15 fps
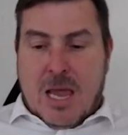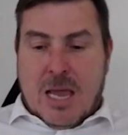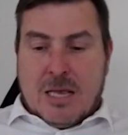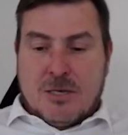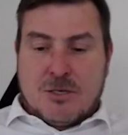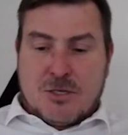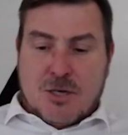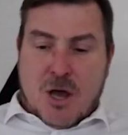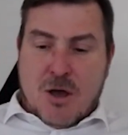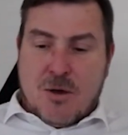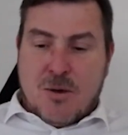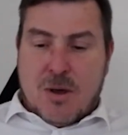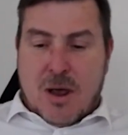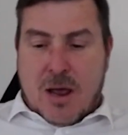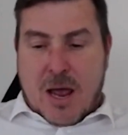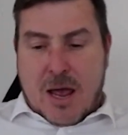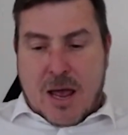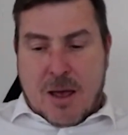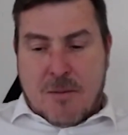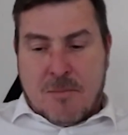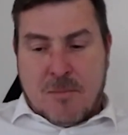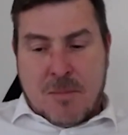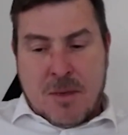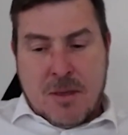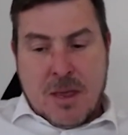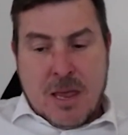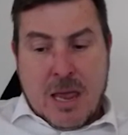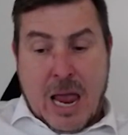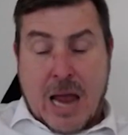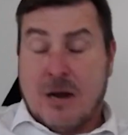So,
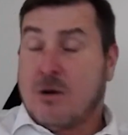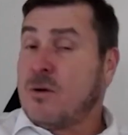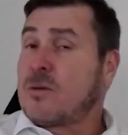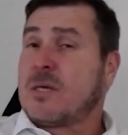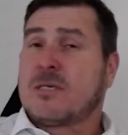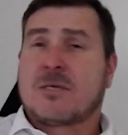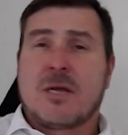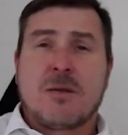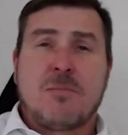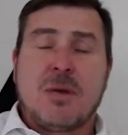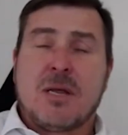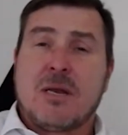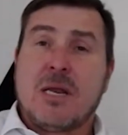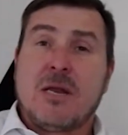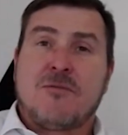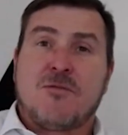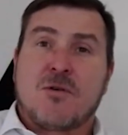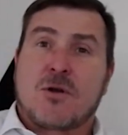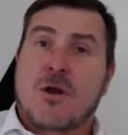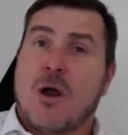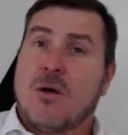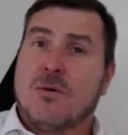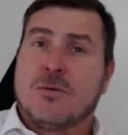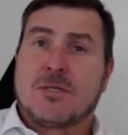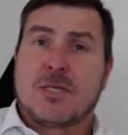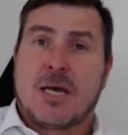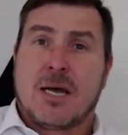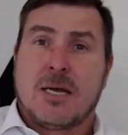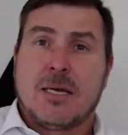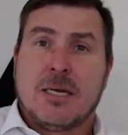and look, there's going to be a need for clothes.
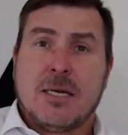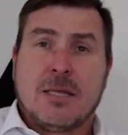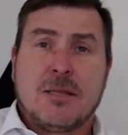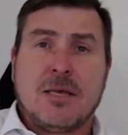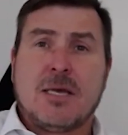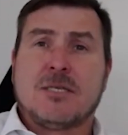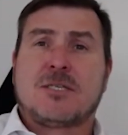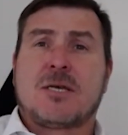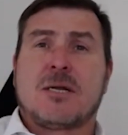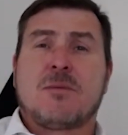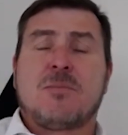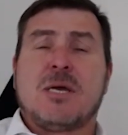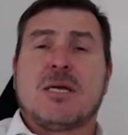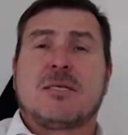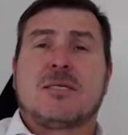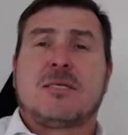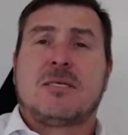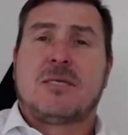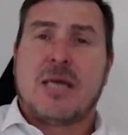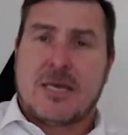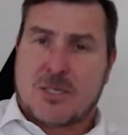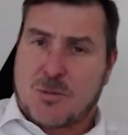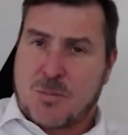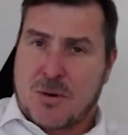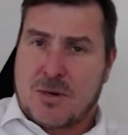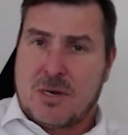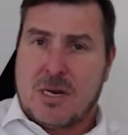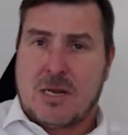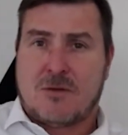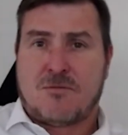There's going to be a desperate
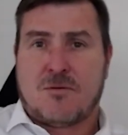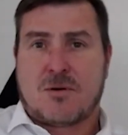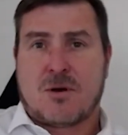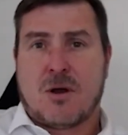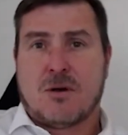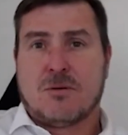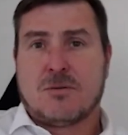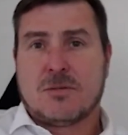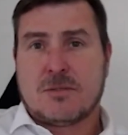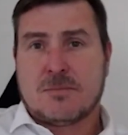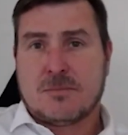need for clothes.